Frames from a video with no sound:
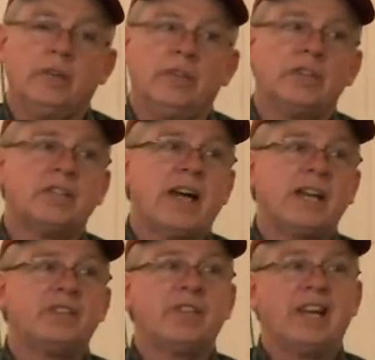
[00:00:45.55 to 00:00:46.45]
The
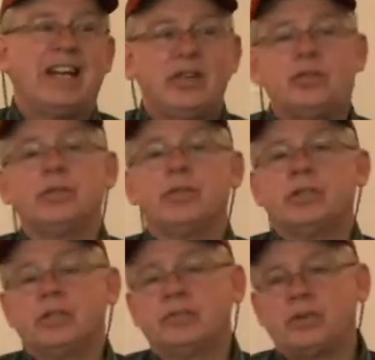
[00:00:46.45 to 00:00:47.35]
size of the
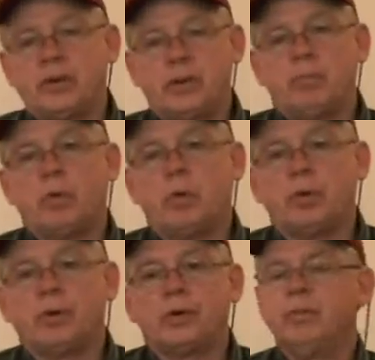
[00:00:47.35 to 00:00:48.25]
entrance is very
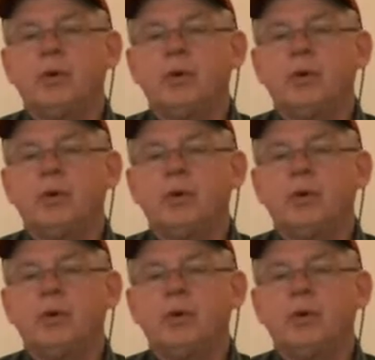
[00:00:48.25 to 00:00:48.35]
important.